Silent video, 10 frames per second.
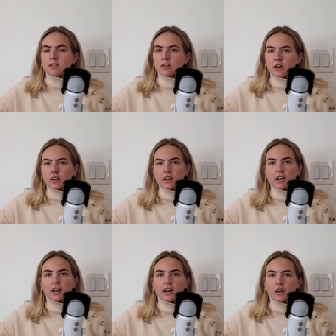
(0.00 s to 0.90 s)
it's a
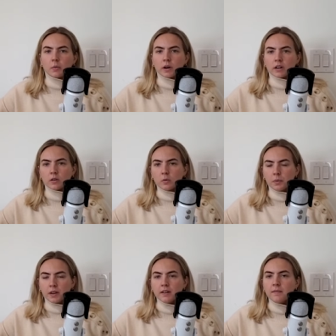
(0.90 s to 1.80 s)
cardigan and I wear it
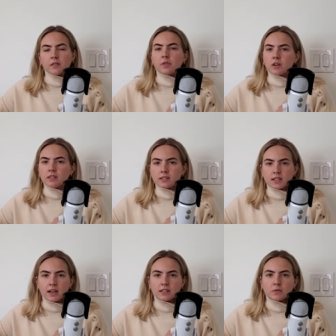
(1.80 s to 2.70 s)
open. If one of the
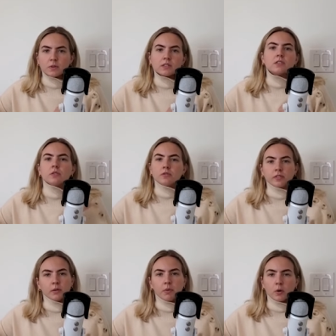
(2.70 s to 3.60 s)
sides was to
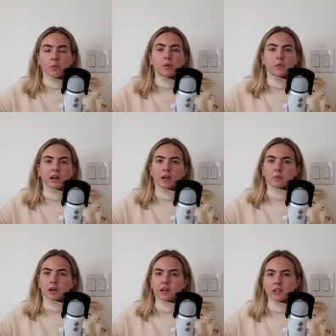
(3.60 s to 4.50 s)
flip open when I
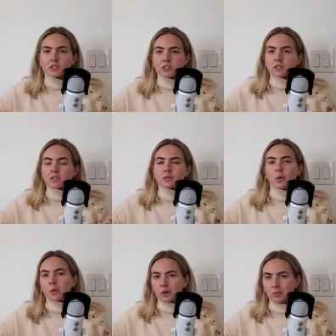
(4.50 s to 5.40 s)
wear it, it just looks
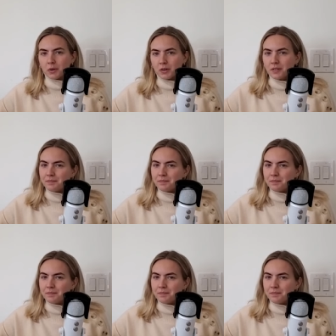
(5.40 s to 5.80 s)
horrible